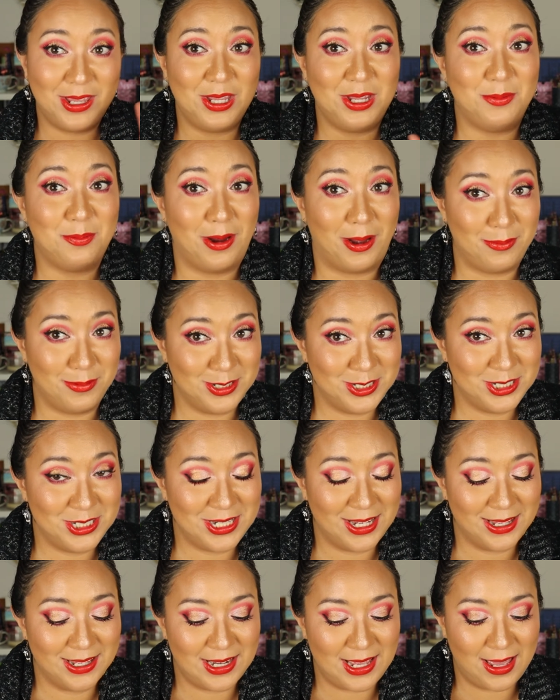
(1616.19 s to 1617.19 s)
you probably should
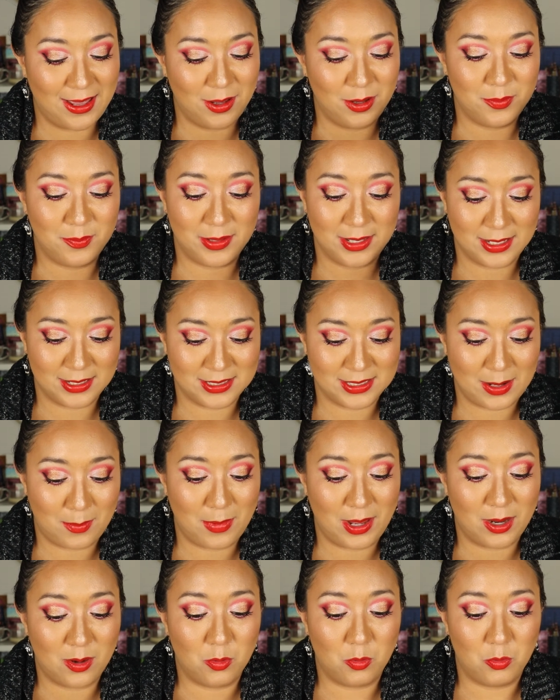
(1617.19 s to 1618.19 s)
check it out because they
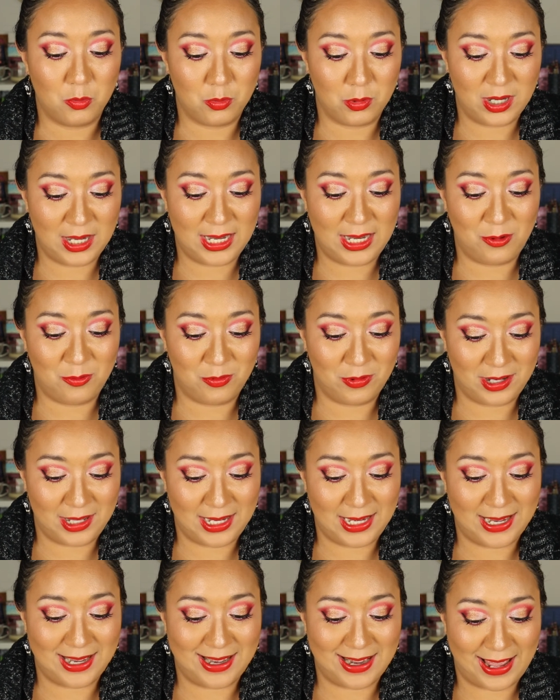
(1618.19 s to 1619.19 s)
make really,
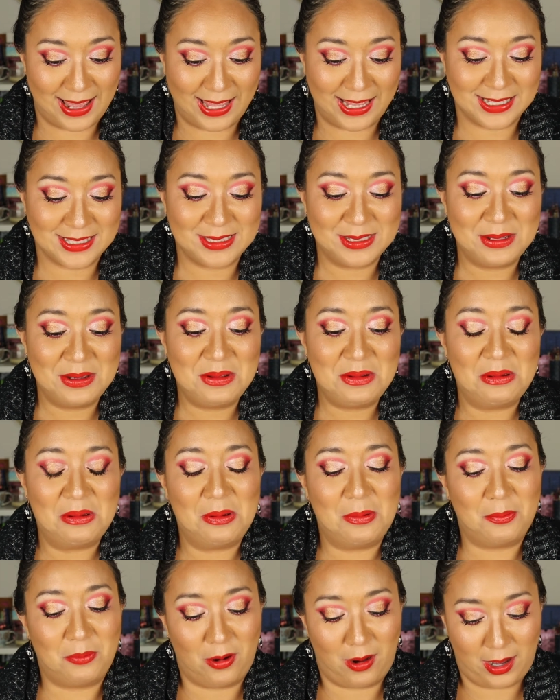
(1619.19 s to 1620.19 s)
really nice
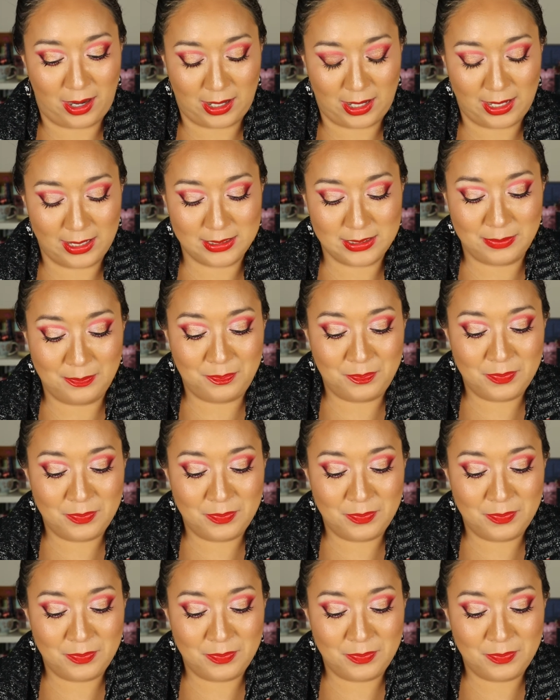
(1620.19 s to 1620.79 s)
products.